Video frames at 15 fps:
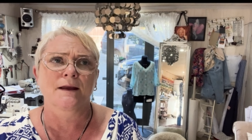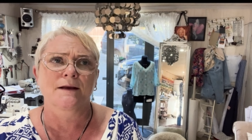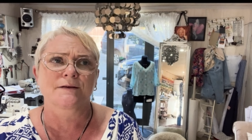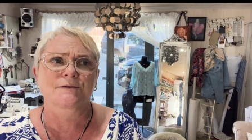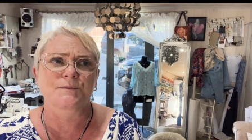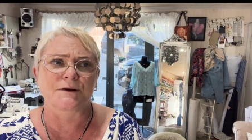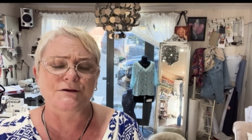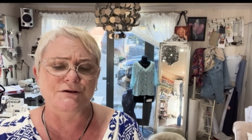
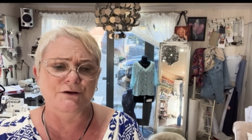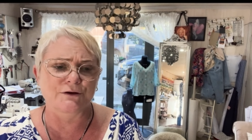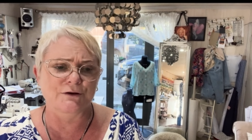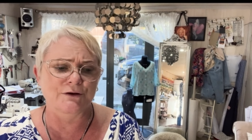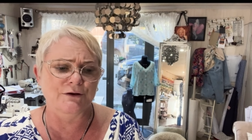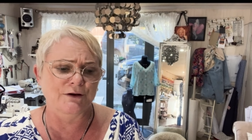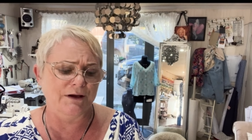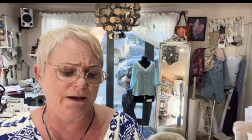Spoke to
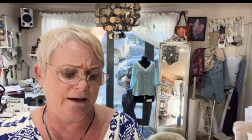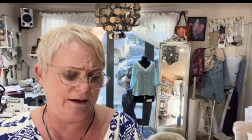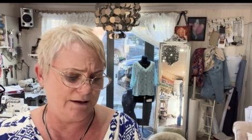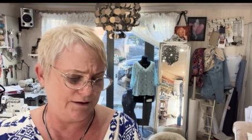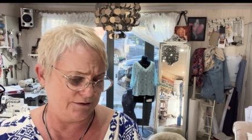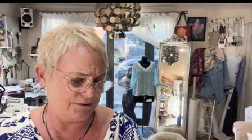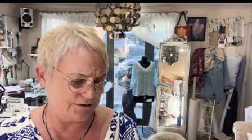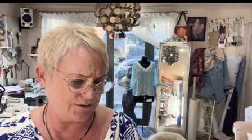her,
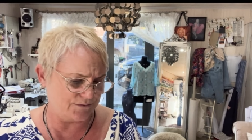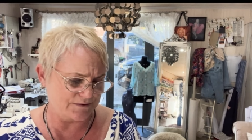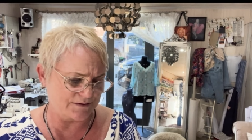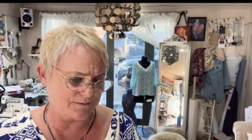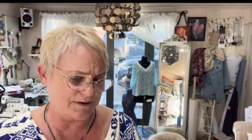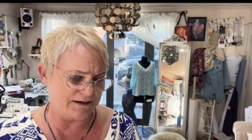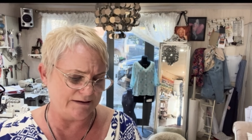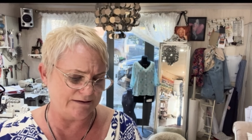and she was
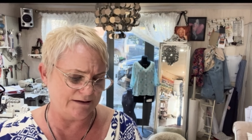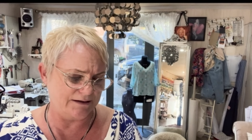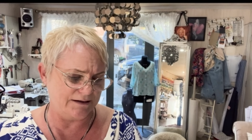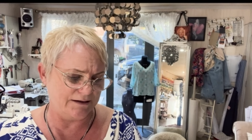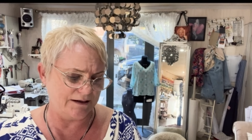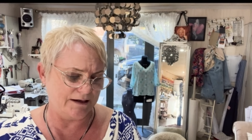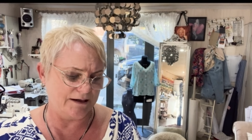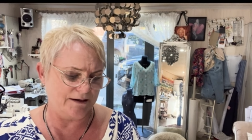
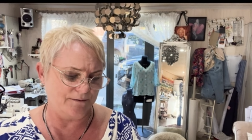amazing